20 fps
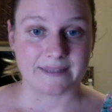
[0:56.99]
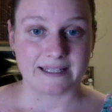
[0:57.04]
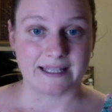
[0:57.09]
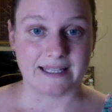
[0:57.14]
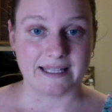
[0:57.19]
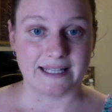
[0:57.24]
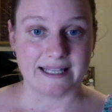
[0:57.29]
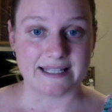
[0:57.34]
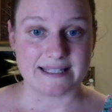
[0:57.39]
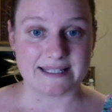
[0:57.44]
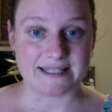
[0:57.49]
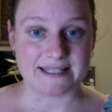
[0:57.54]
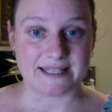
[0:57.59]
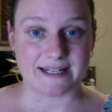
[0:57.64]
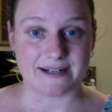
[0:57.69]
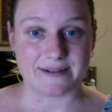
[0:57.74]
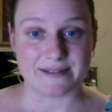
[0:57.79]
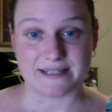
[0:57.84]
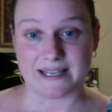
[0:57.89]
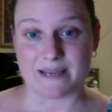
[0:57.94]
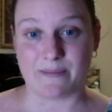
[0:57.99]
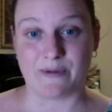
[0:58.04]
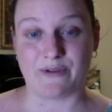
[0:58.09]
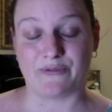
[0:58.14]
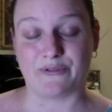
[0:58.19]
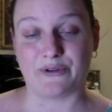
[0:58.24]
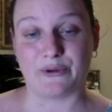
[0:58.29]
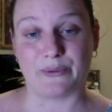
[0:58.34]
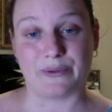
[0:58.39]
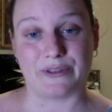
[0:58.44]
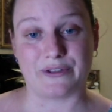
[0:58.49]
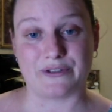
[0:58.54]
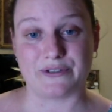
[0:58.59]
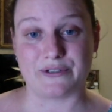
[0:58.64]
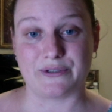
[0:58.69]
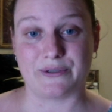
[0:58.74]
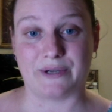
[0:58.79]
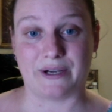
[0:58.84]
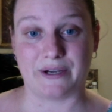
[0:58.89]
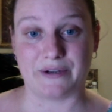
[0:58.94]
less than I was aiming for with the
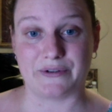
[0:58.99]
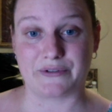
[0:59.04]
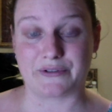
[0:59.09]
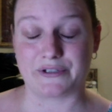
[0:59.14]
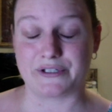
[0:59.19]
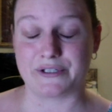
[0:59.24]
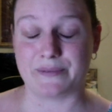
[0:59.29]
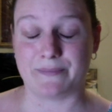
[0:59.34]
200,